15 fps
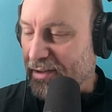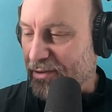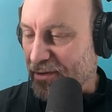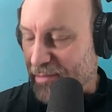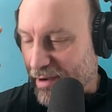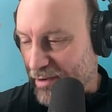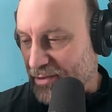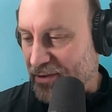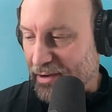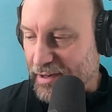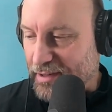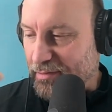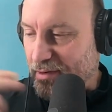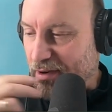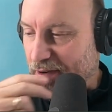through my own stories
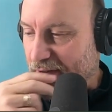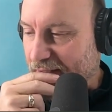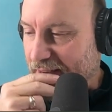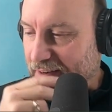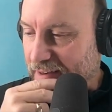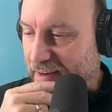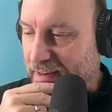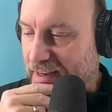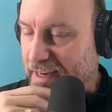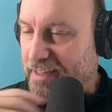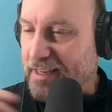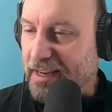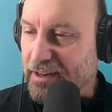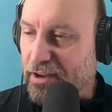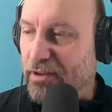in my own head because
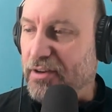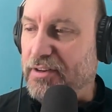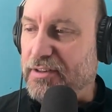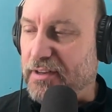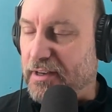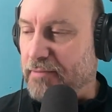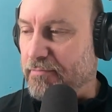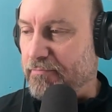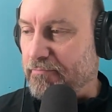I noticed that